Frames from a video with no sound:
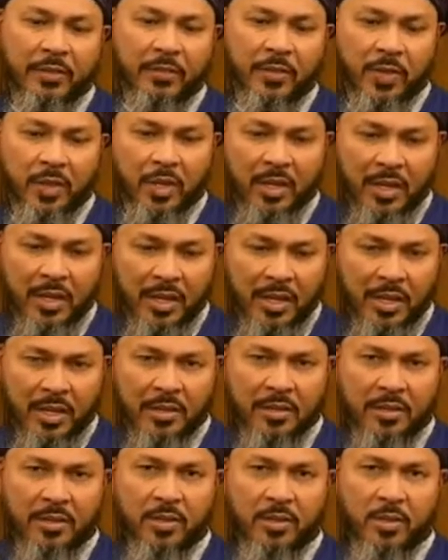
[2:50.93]
And for your
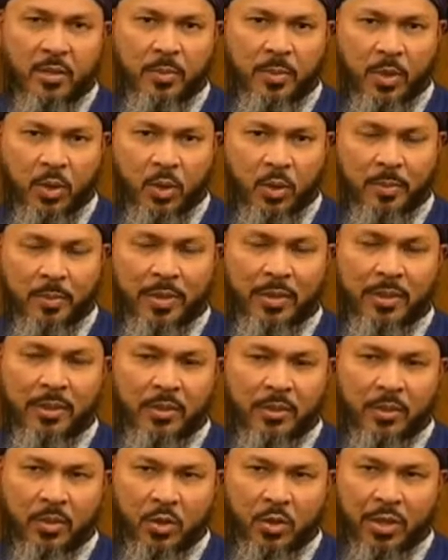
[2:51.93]
heart to be
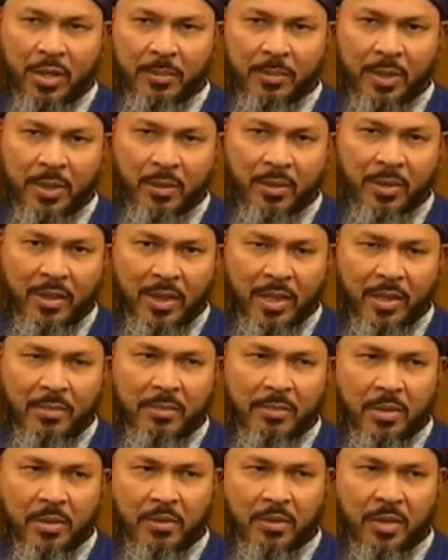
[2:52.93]
open. You can be with
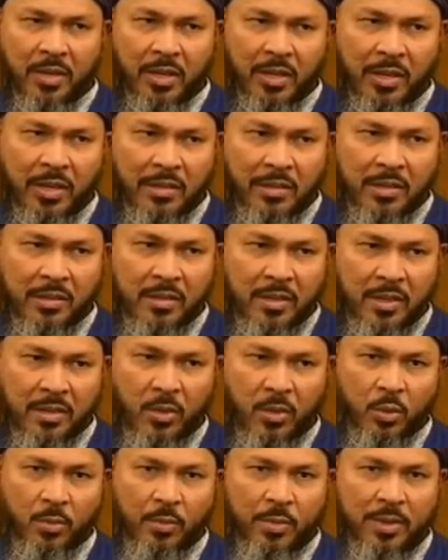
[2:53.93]
them, but if your heart is
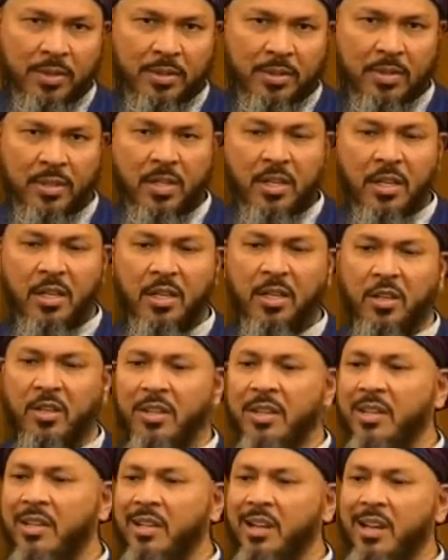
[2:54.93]
not open, you